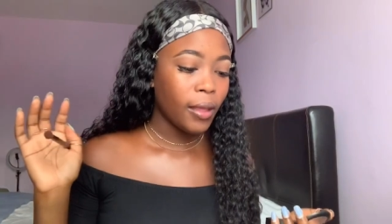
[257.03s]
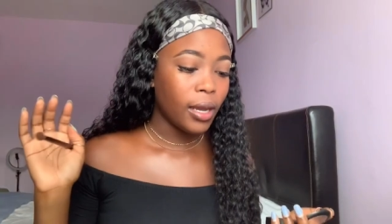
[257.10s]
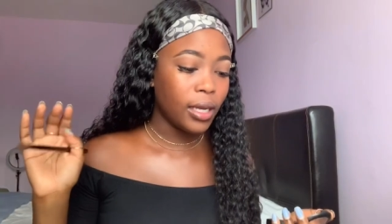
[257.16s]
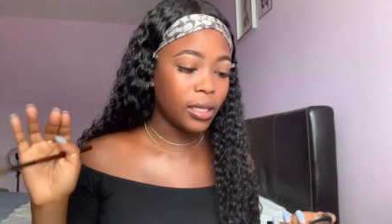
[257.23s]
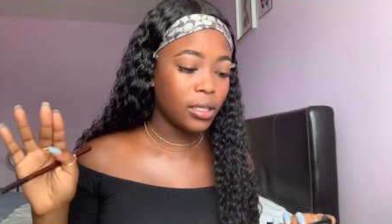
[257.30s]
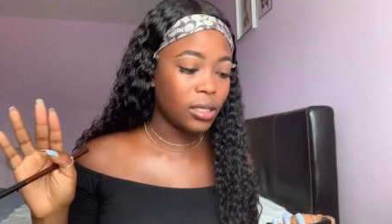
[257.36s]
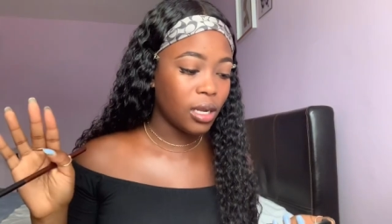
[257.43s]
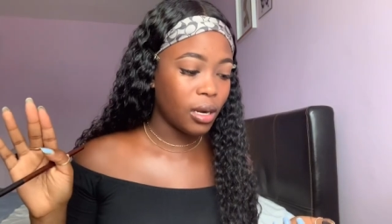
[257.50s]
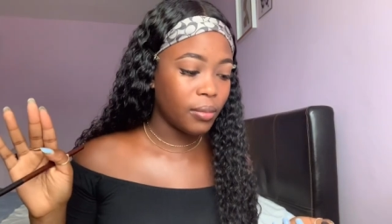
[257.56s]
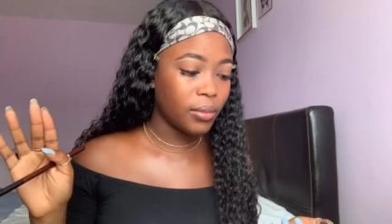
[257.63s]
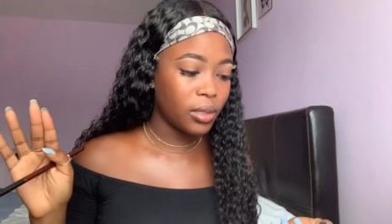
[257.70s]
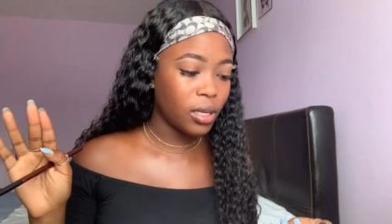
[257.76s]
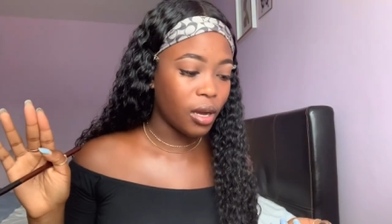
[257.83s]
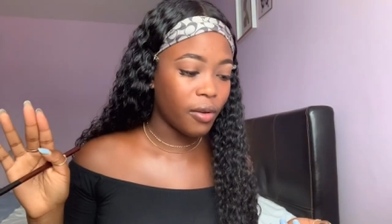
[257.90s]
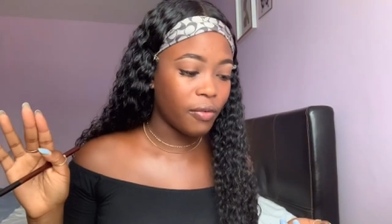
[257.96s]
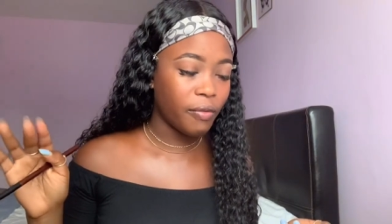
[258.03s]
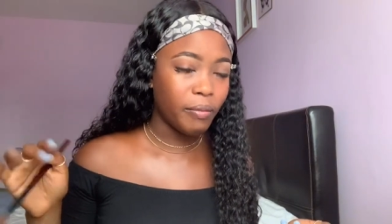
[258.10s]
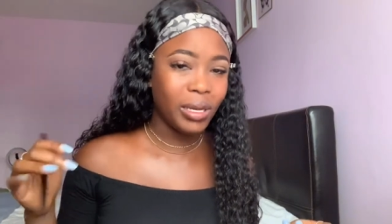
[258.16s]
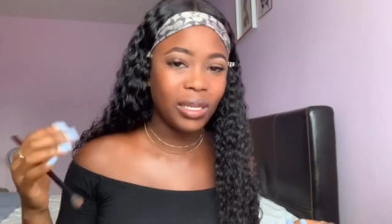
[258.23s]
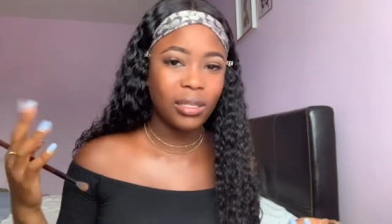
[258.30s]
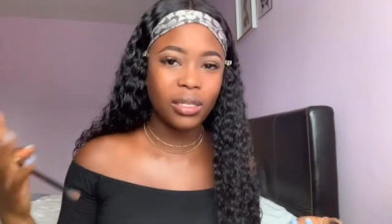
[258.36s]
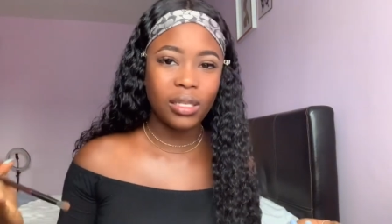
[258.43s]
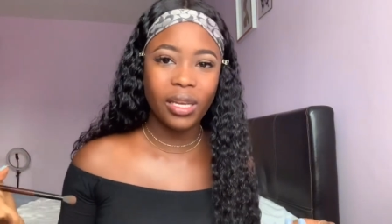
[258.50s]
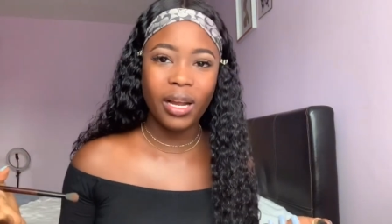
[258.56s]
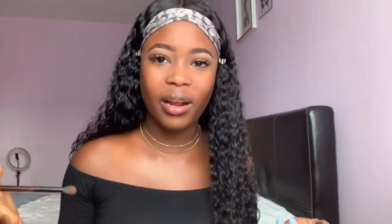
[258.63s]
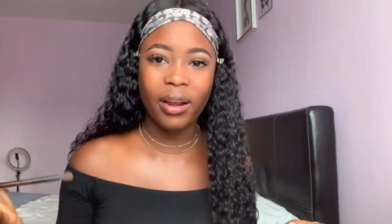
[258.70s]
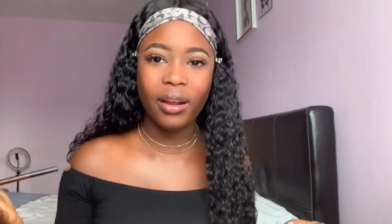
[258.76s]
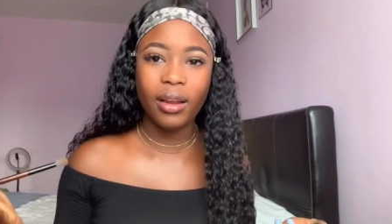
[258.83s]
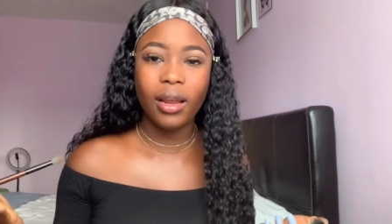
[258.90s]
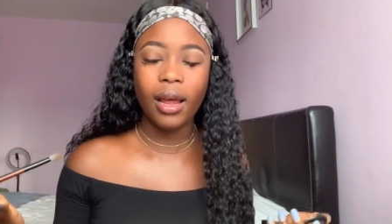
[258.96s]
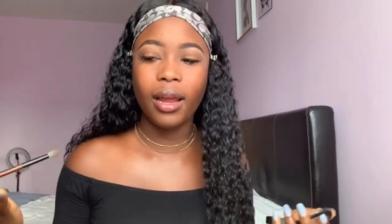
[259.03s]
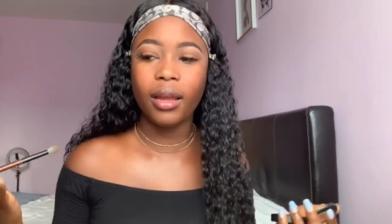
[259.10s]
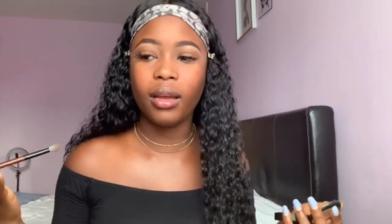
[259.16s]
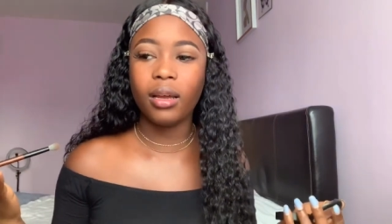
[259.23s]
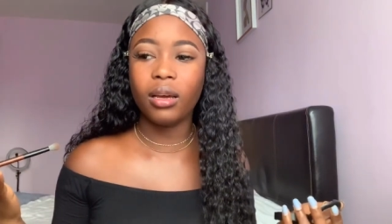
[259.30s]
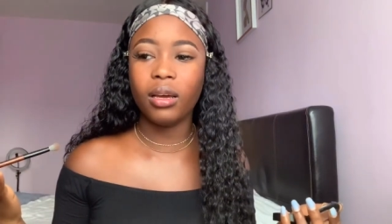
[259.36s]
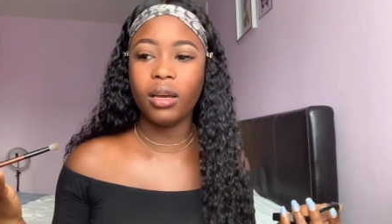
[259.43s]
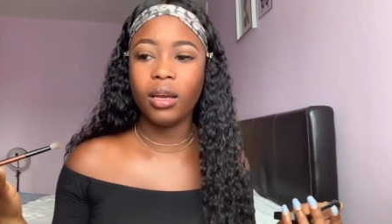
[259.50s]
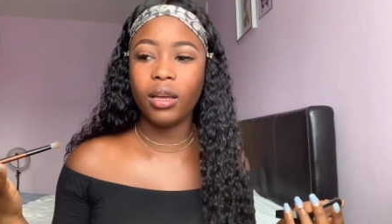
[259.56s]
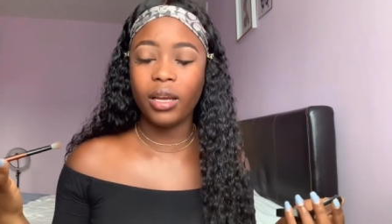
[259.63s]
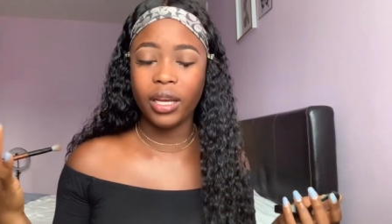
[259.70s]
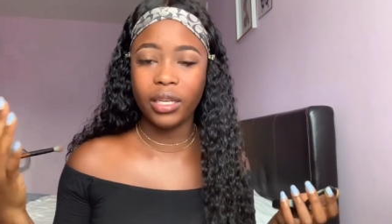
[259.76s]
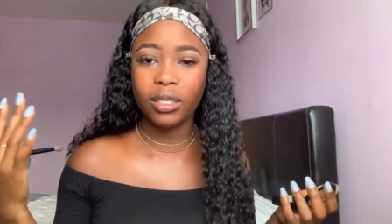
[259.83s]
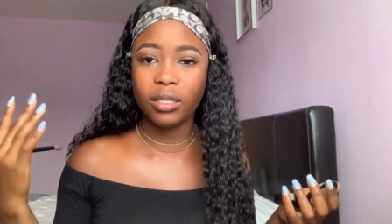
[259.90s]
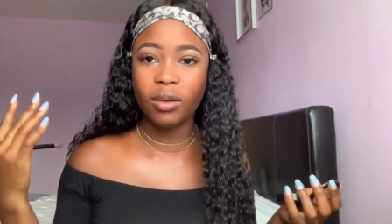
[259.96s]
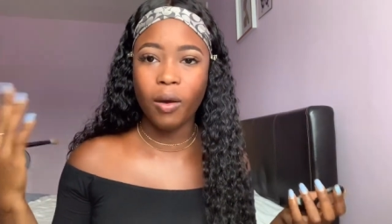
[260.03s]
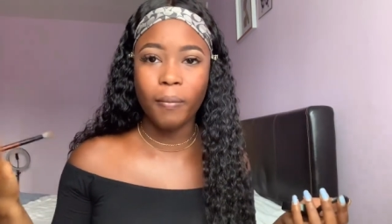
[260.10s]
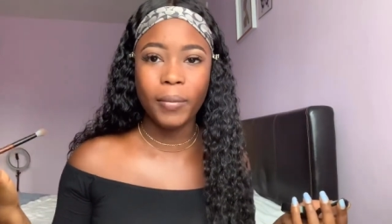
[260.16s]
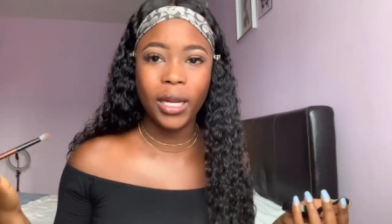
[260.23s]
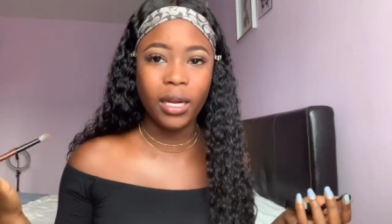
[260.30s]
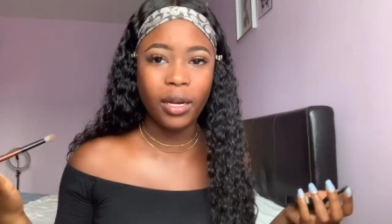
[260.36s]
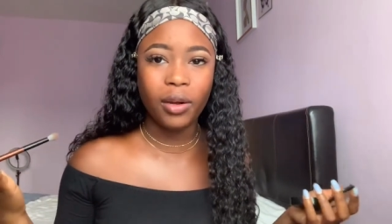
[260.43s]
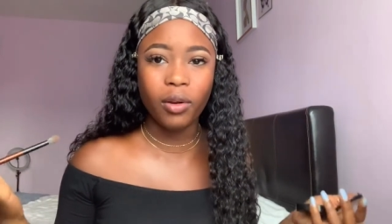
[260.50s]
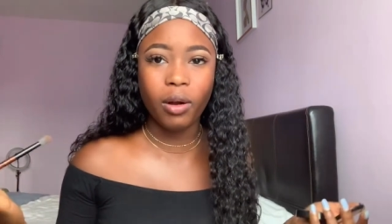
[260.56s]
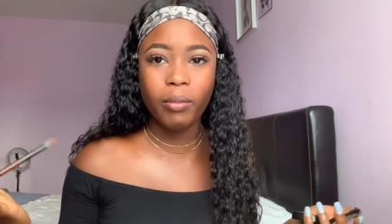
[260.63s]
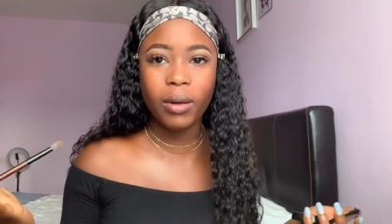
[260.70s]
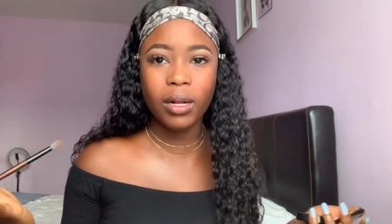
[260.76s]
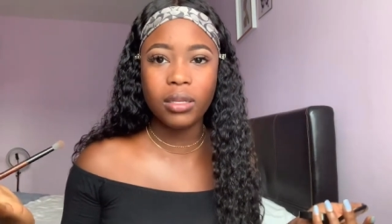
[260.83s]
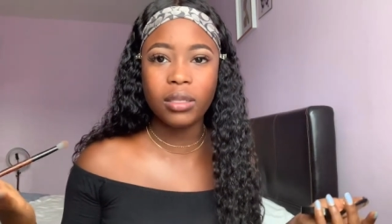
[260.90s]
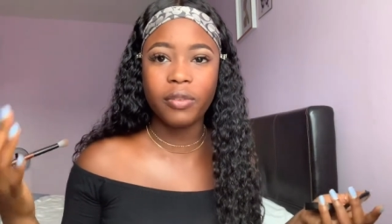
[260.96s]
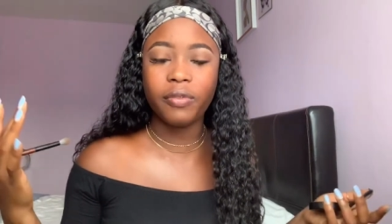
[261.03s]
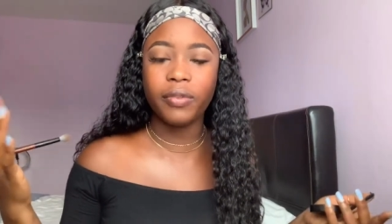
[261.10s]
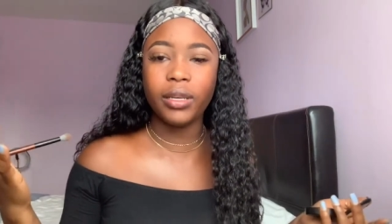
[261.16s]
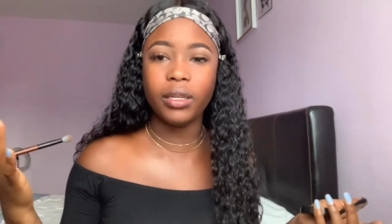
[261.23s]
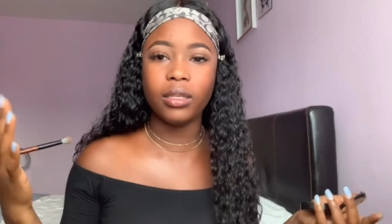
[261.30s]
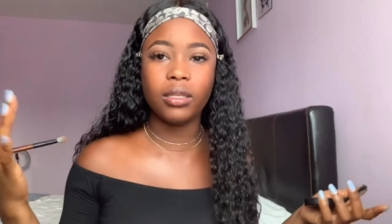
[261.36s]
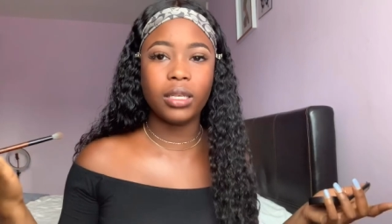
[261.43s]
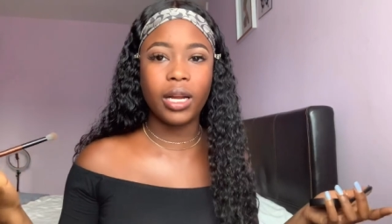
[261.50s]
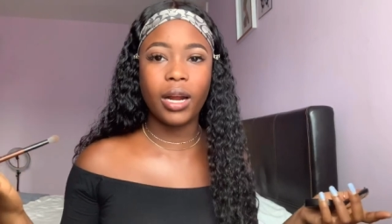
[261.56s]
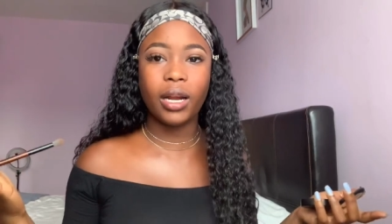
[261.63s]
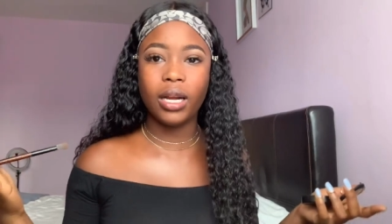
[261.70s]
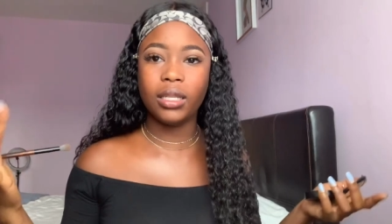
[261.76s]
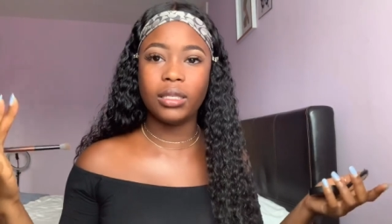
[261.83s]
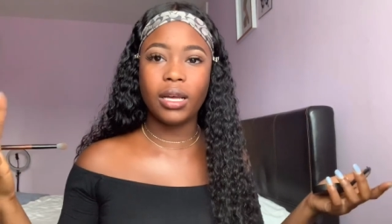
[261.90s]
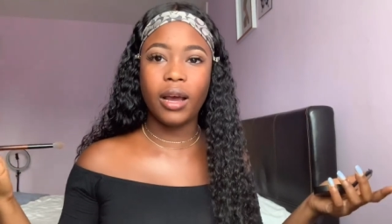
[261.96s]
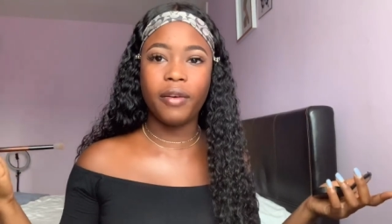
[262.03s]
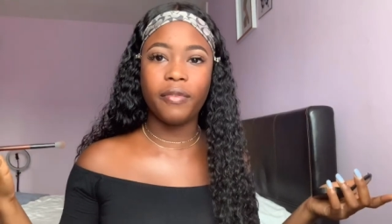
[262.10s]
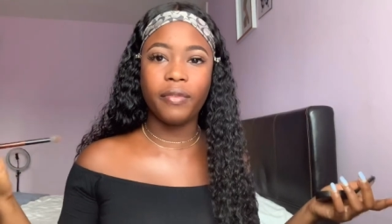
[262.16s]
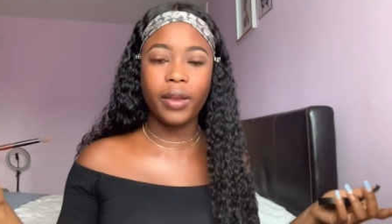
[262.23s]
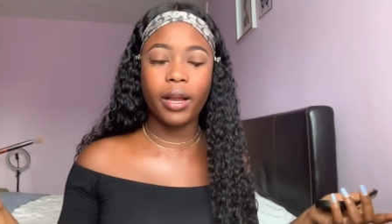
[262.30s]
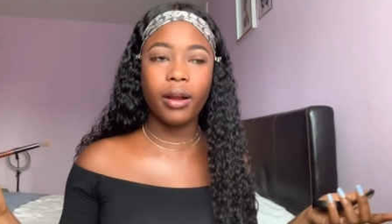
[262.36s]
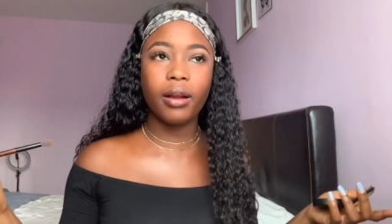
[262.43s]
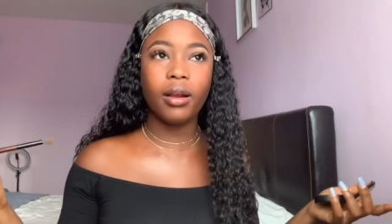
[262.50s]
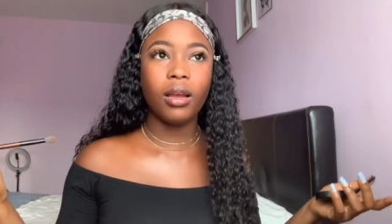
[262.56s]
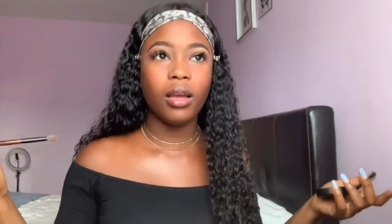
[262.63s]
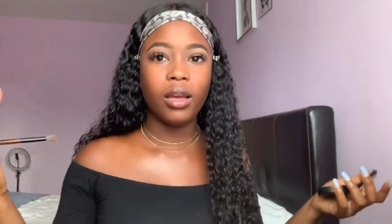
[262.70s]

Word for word: In terms of being scared, like it's completely normal to feel scared and to have fear.